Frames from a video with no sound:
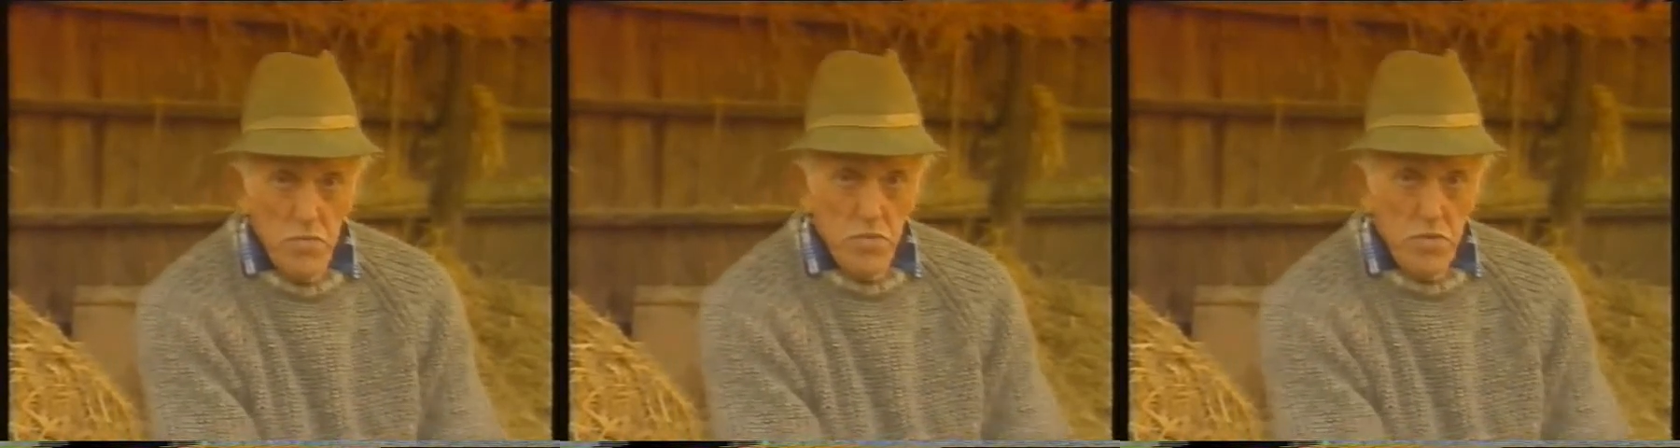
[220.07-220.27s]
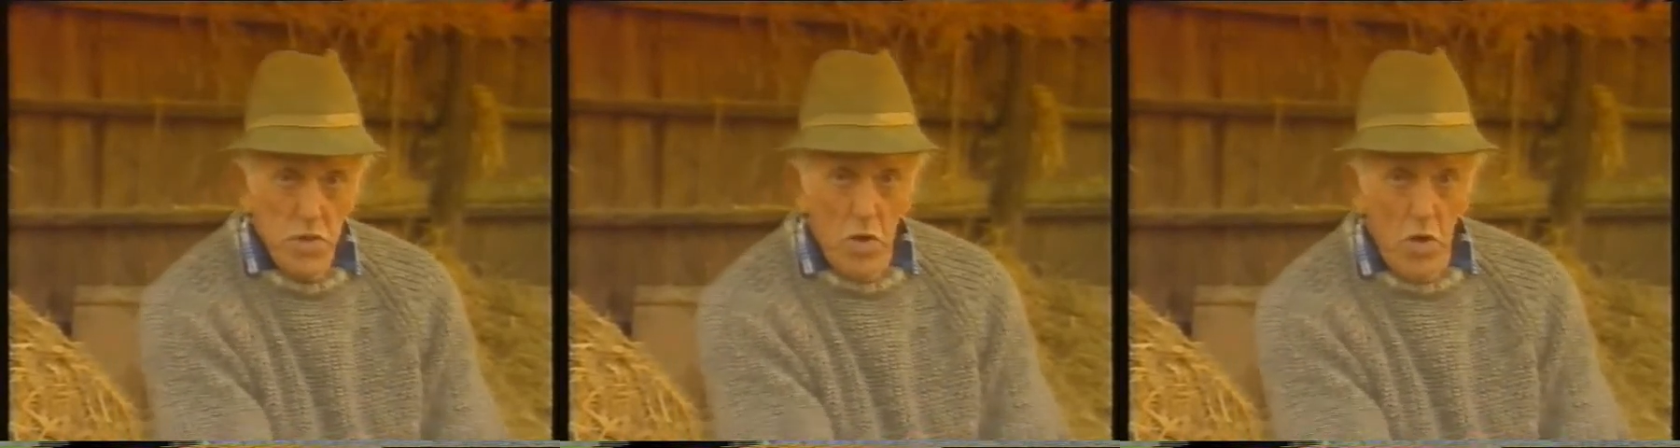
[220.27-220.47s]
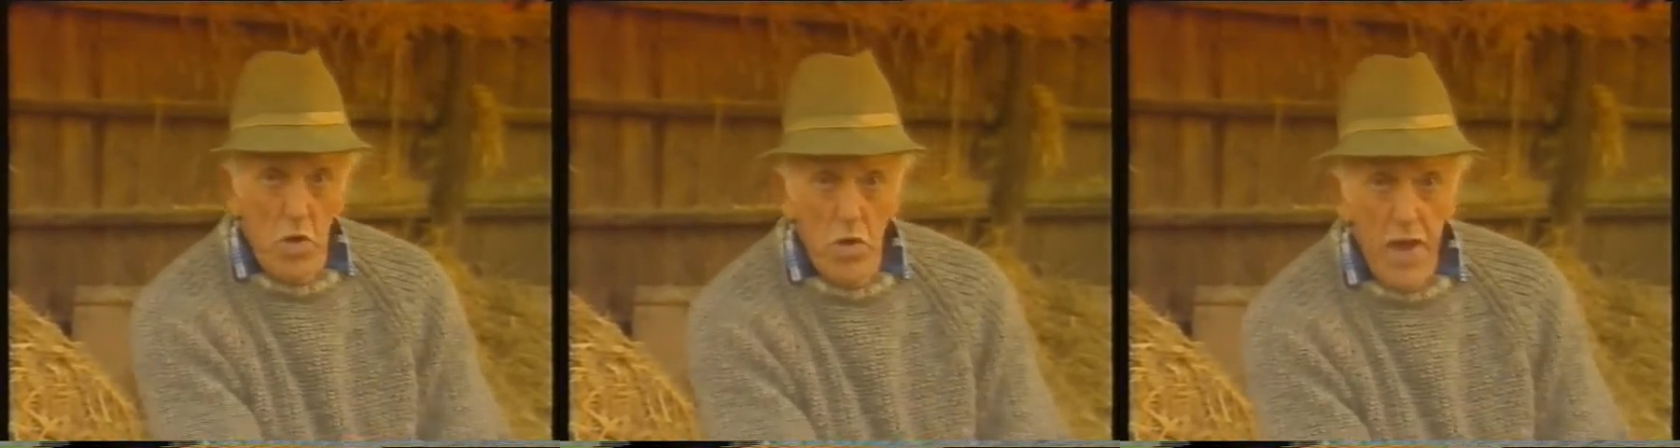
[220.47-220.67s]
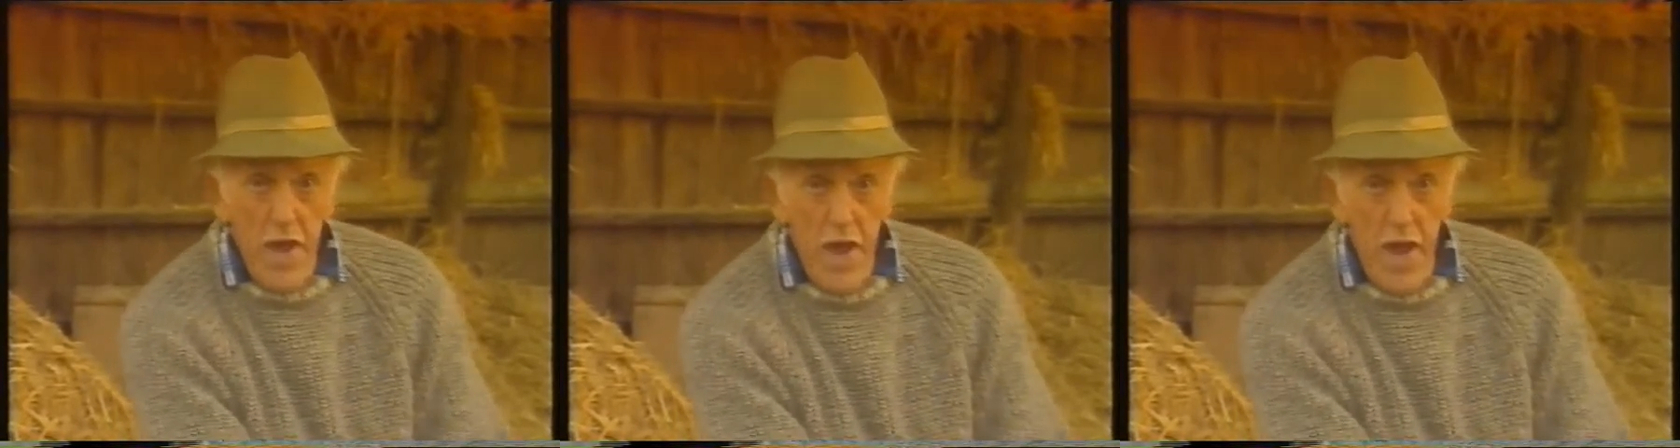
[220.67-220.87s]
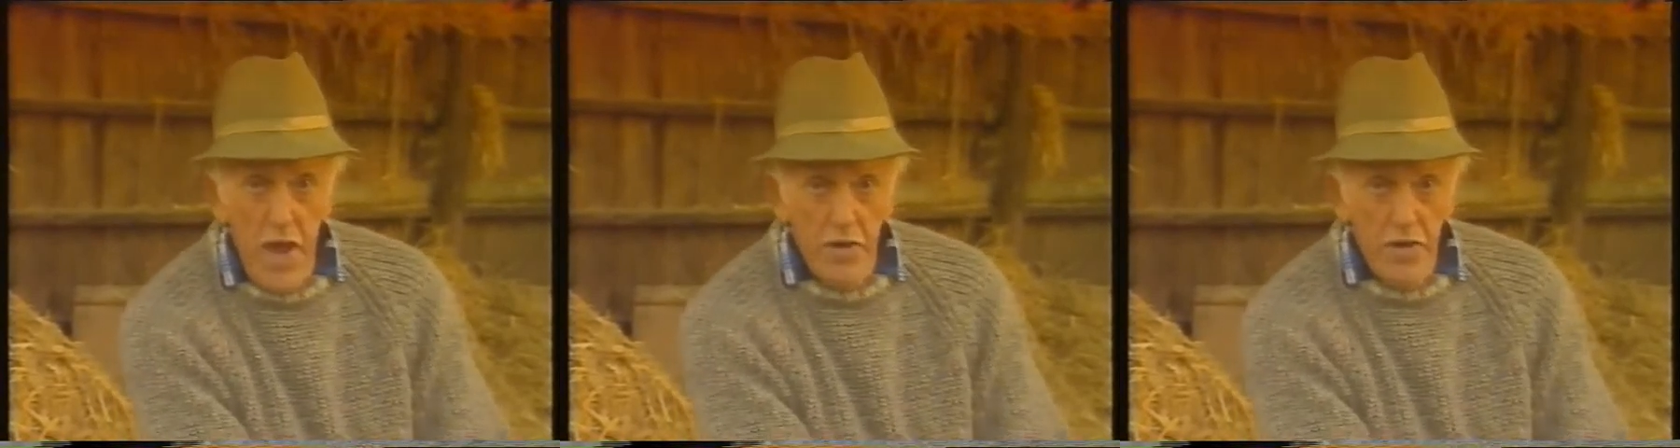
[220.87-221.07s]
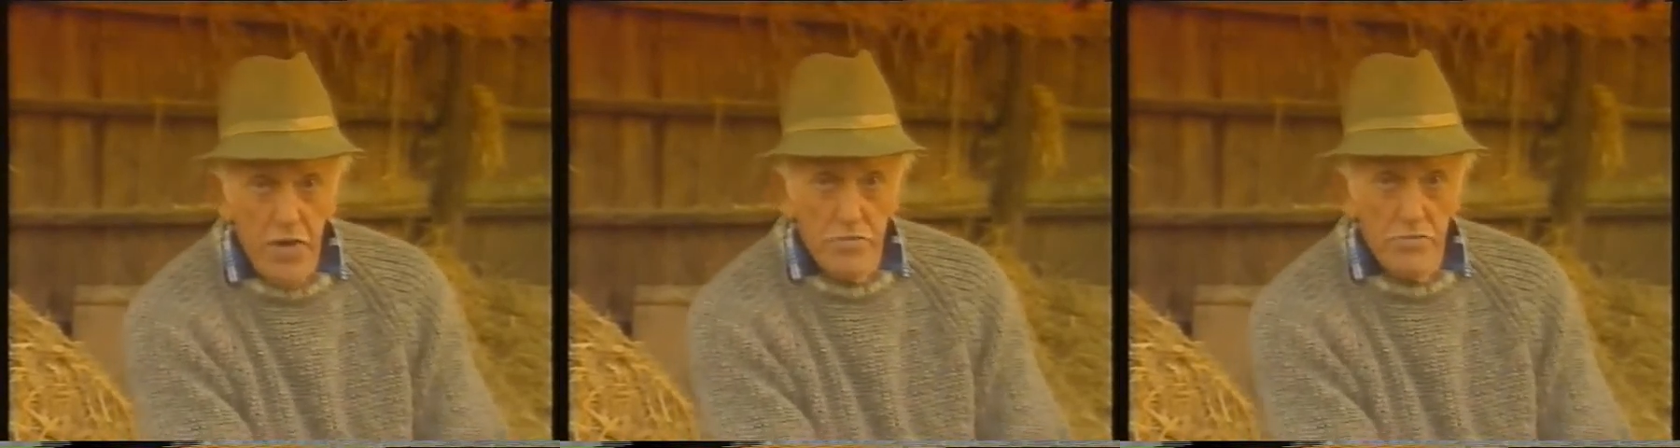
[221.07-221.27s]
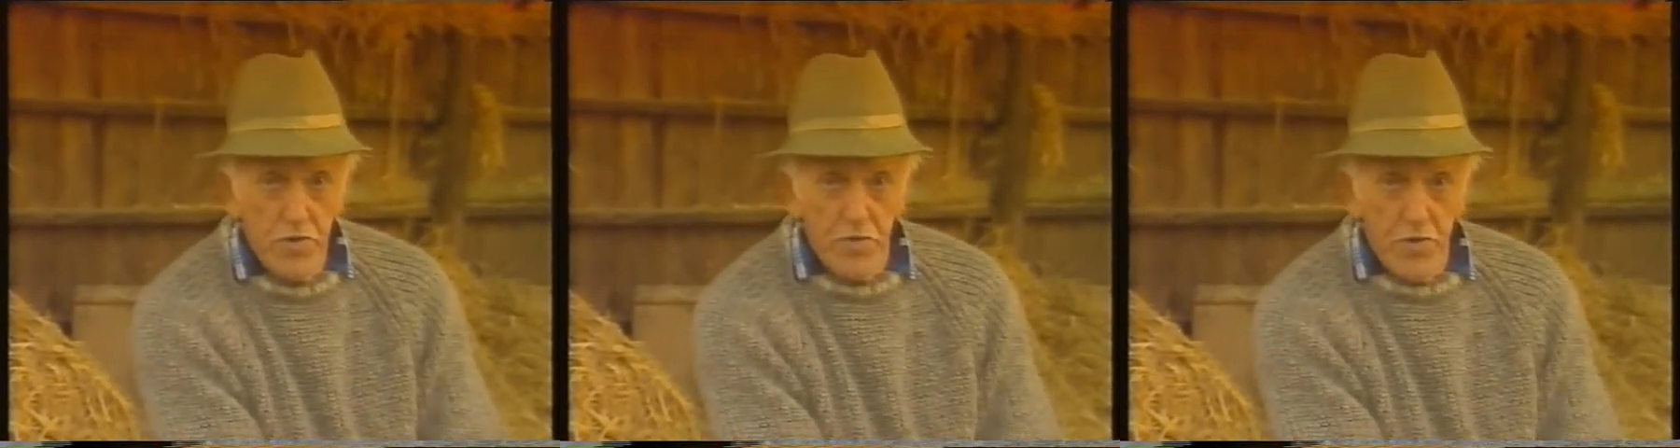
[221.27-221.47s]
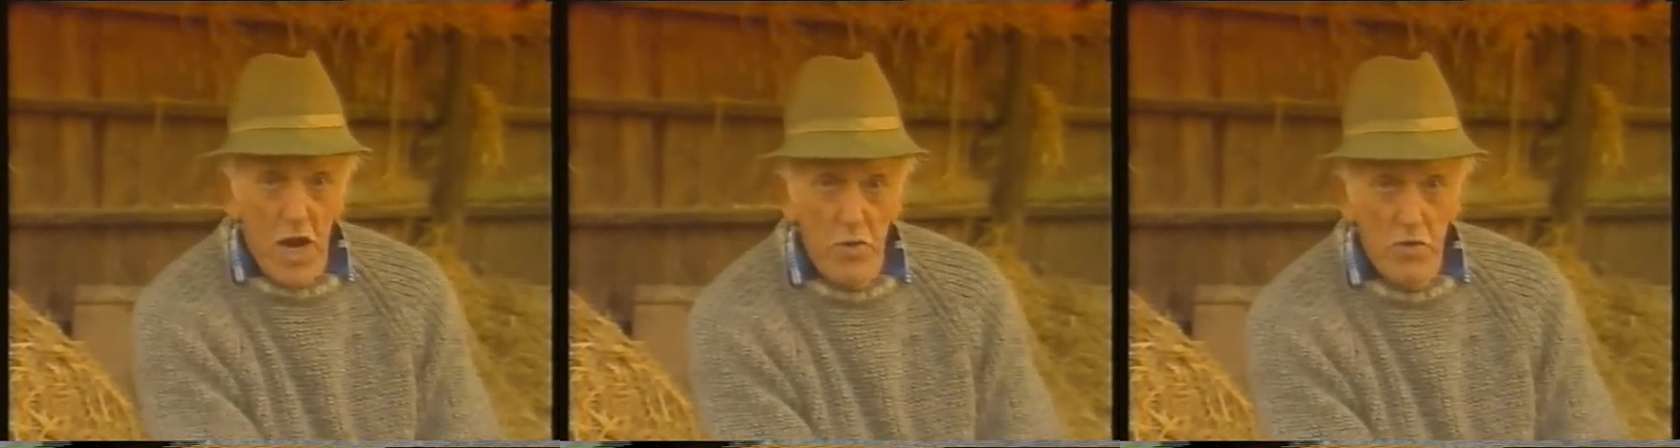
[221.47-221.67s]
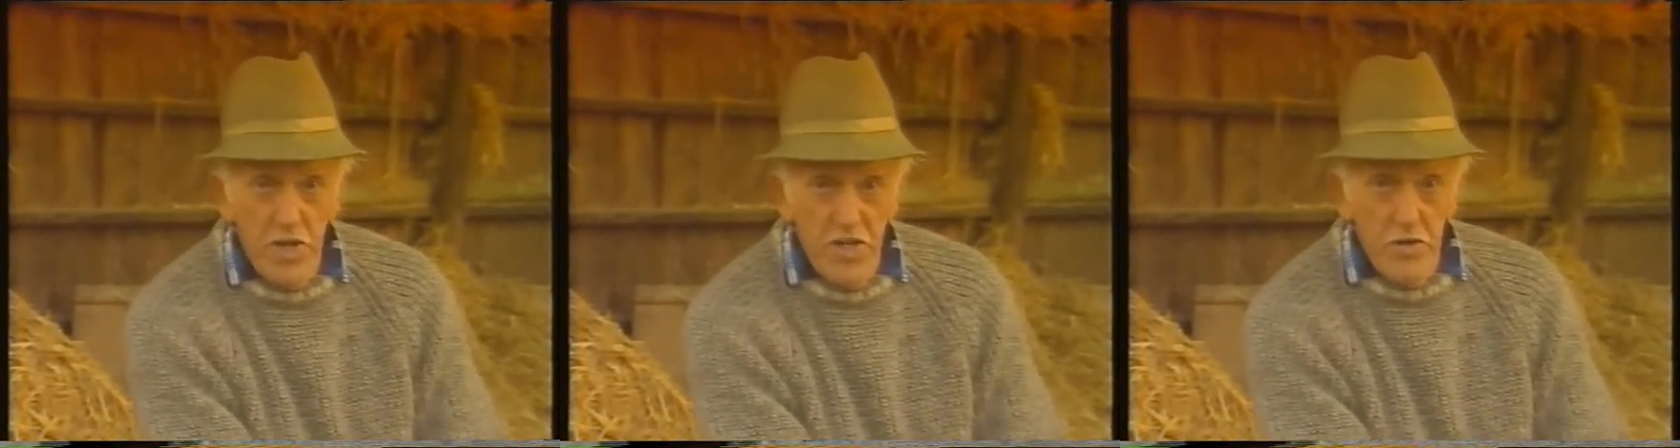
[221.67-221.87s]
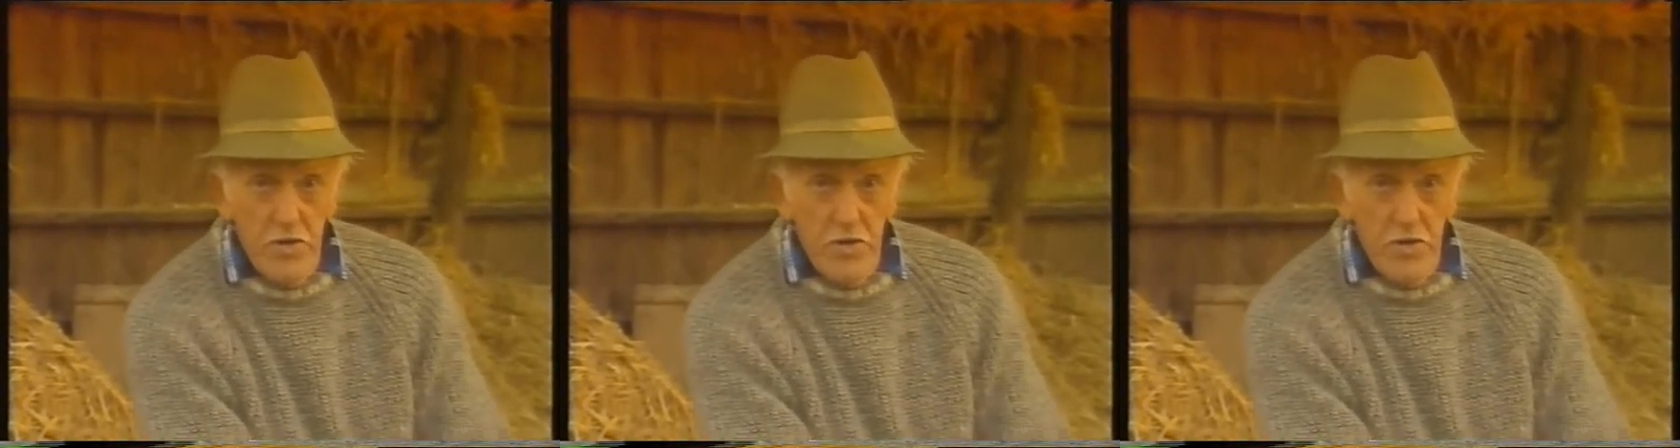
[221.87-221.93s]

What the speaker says: You're all hairy and growly